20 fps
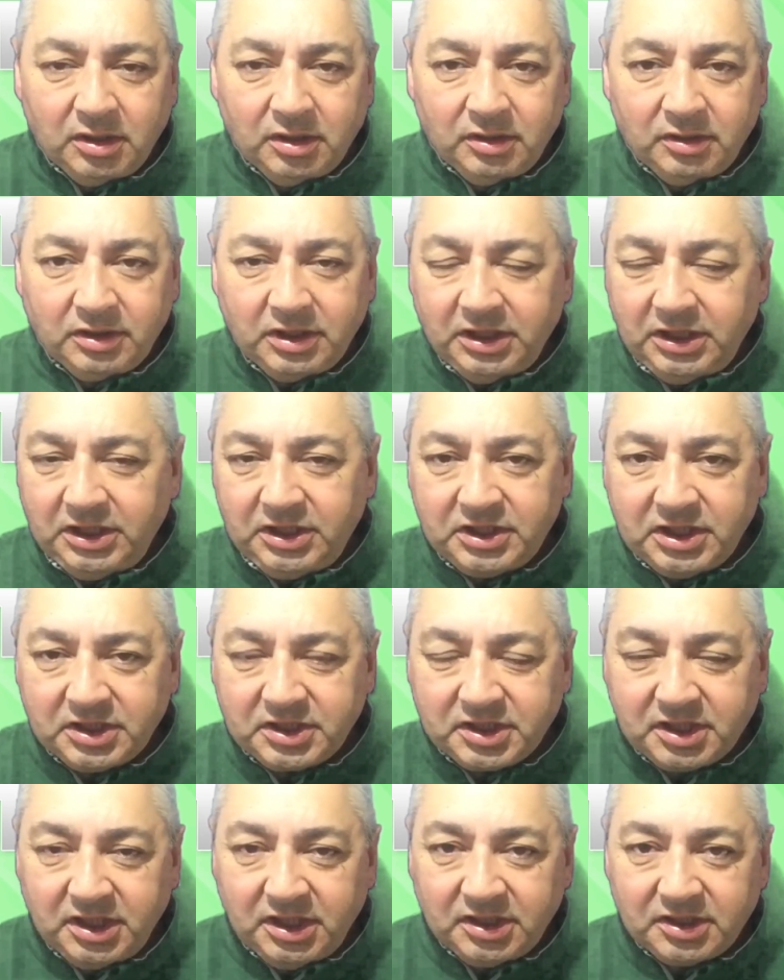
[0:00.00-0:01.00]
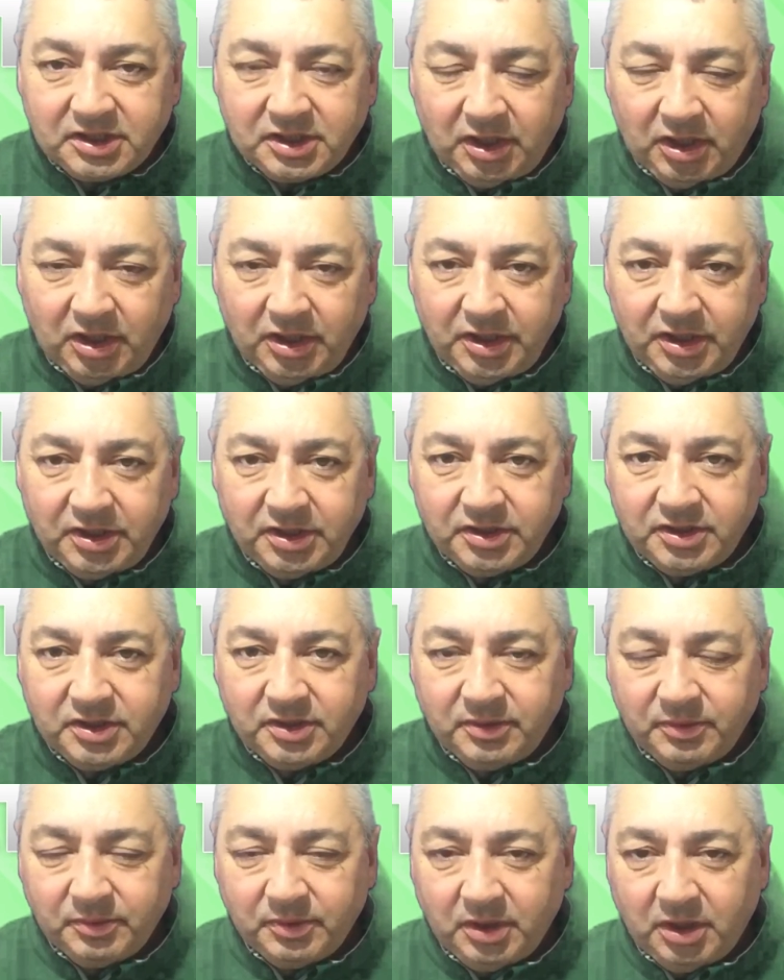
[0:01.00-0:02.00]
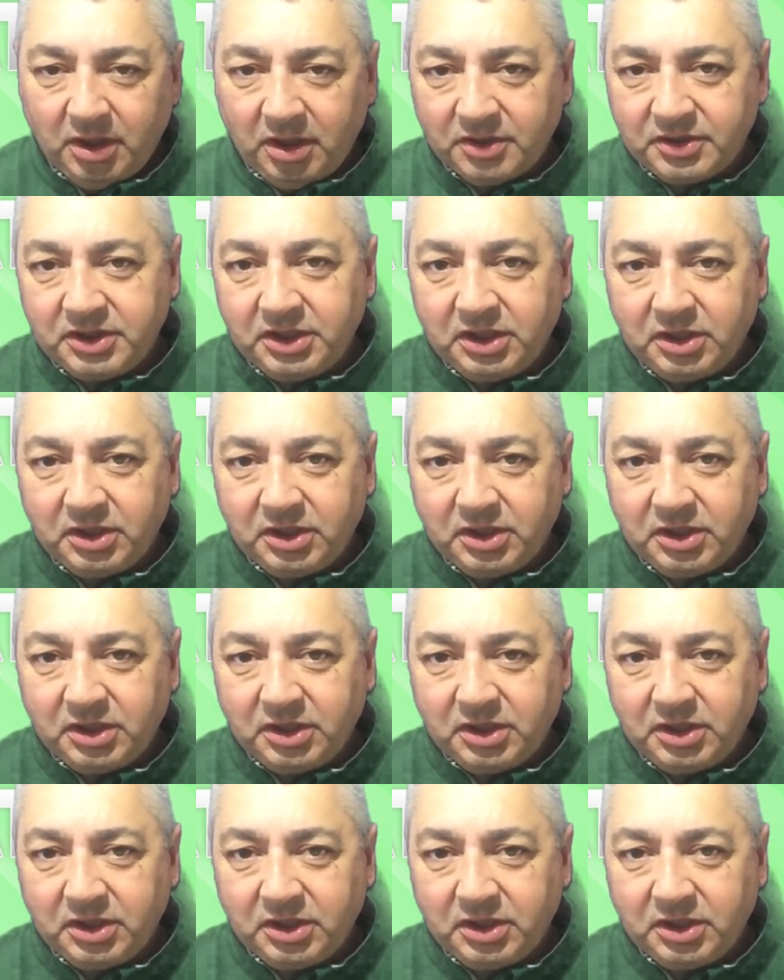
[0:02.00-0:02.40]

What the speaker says: Did he just get tired? Has he